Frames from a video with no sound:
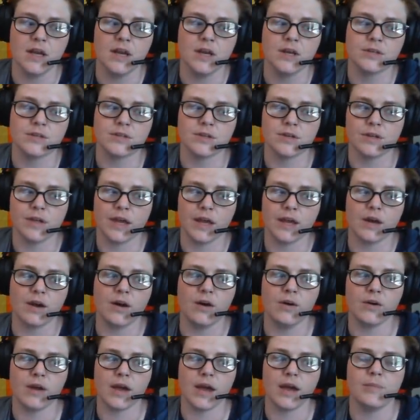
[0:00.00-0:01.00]
So like,
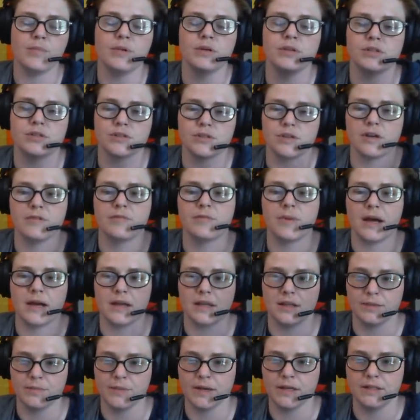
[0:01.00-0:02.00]
okay, put yourself back in
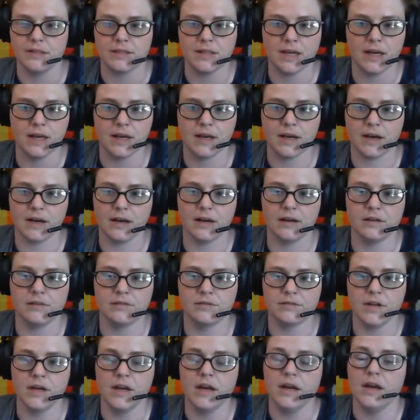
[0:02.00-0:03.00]
the mindset of
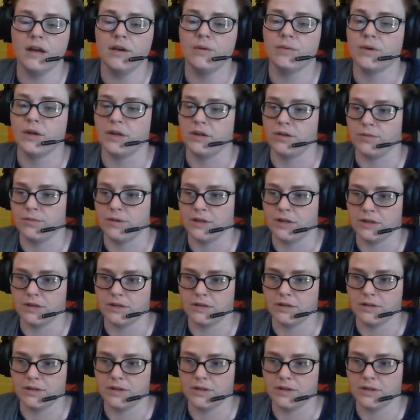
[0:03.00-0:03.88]
when you went into the